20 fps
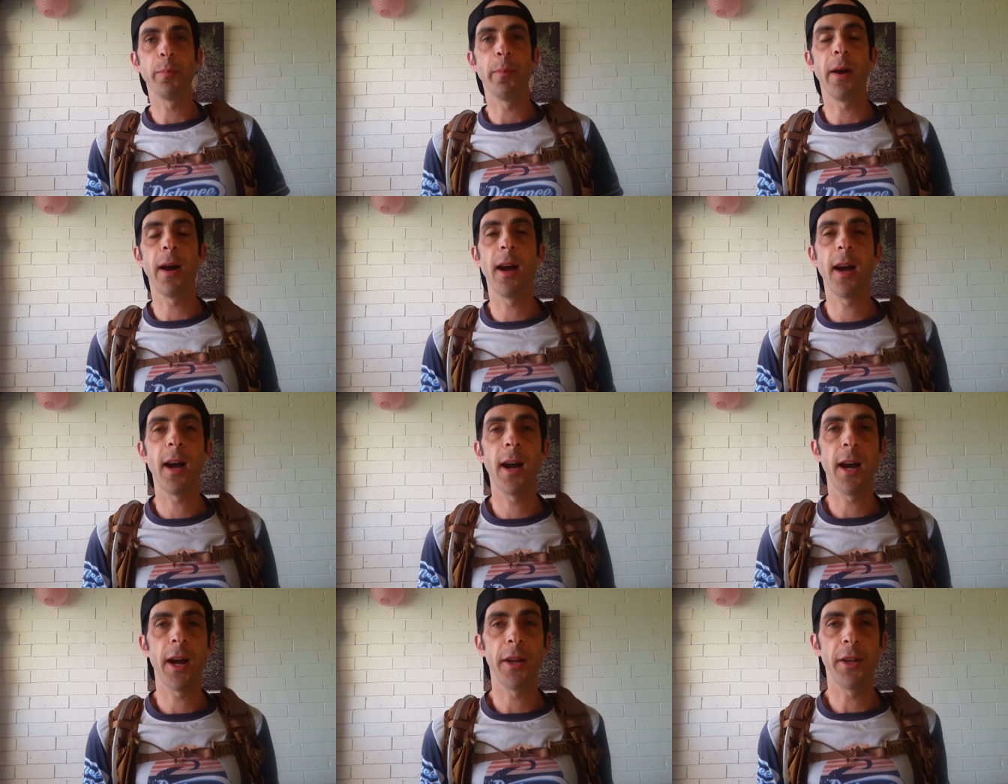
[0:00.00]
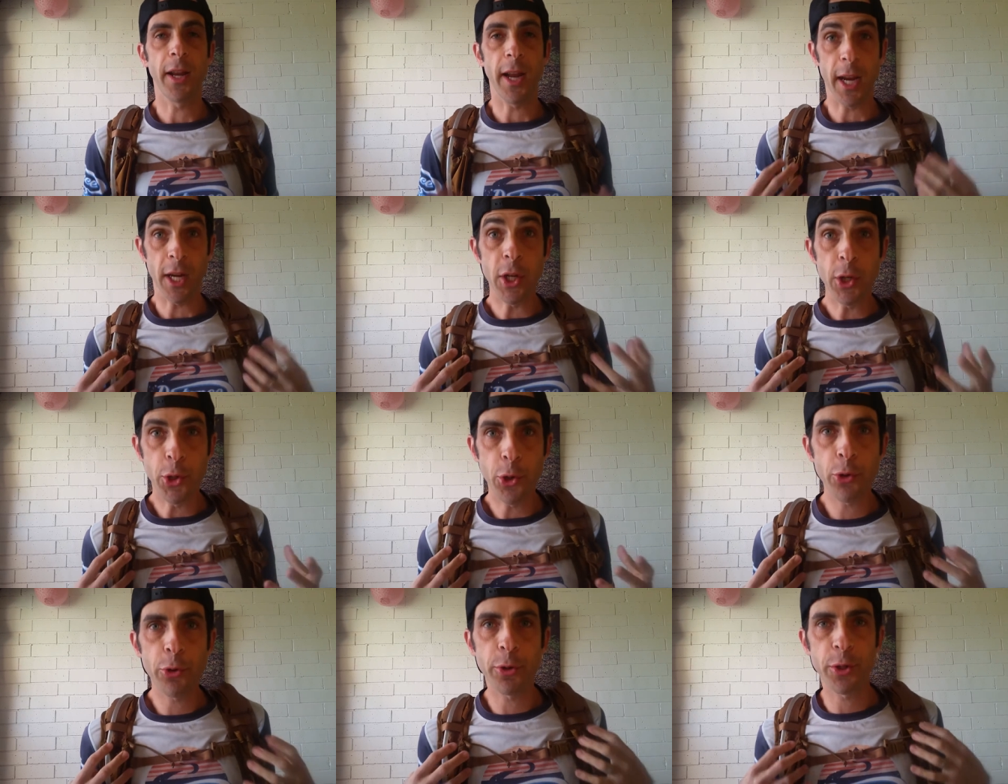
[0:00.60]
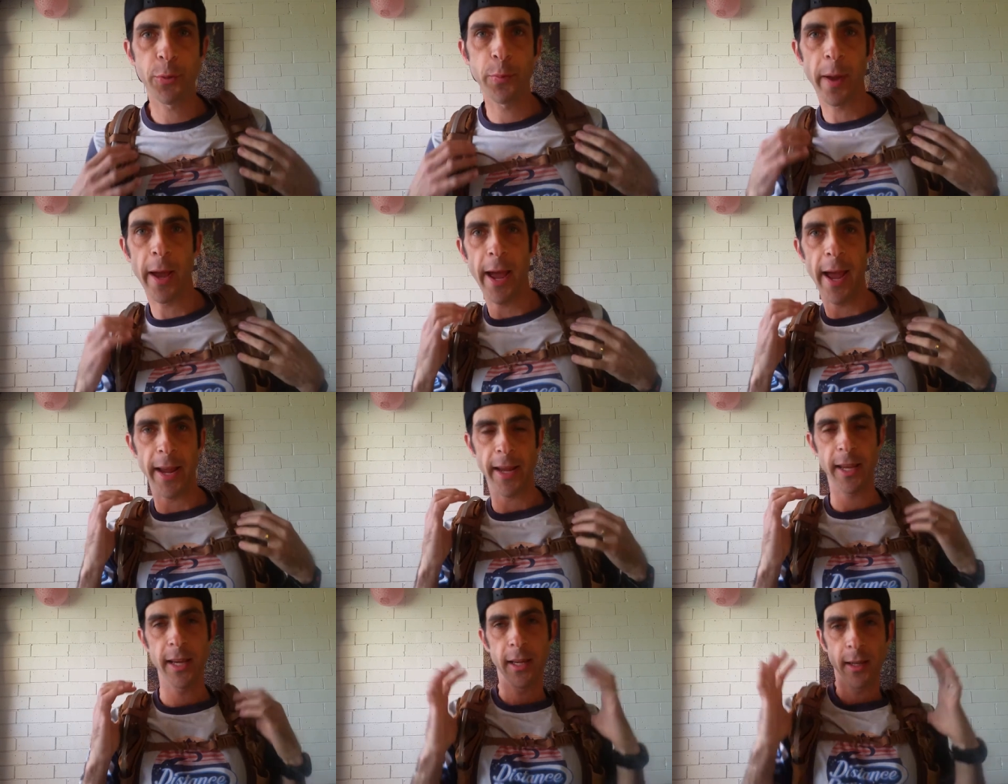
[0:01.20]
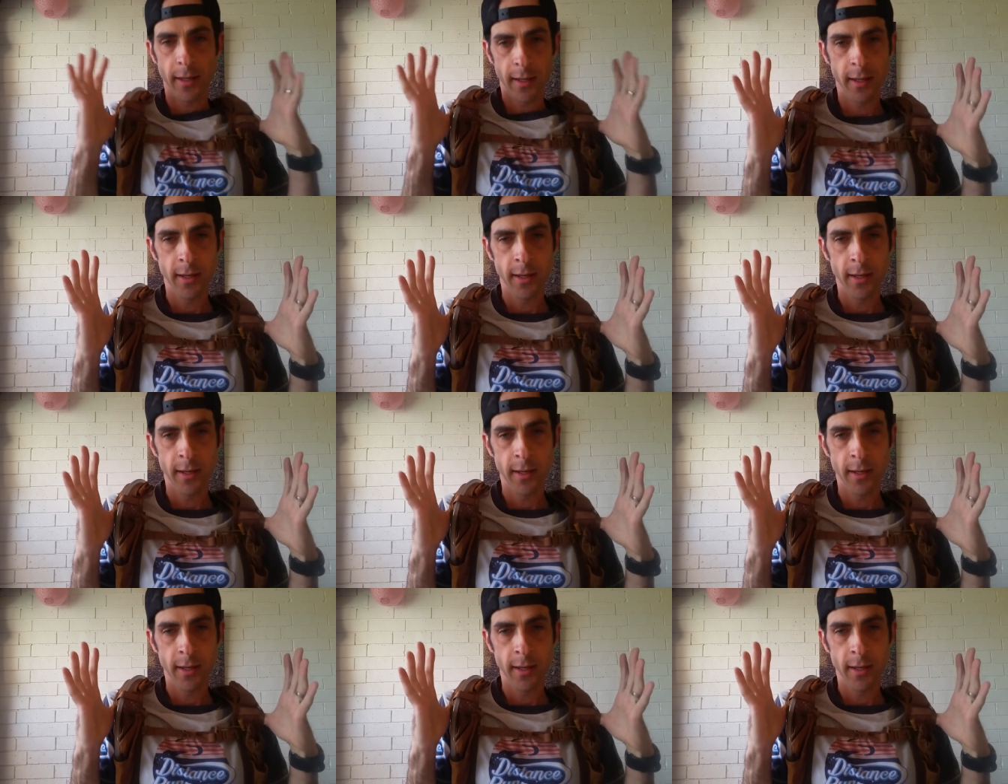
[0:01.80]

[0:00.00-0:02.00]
Mud Endurance Pack.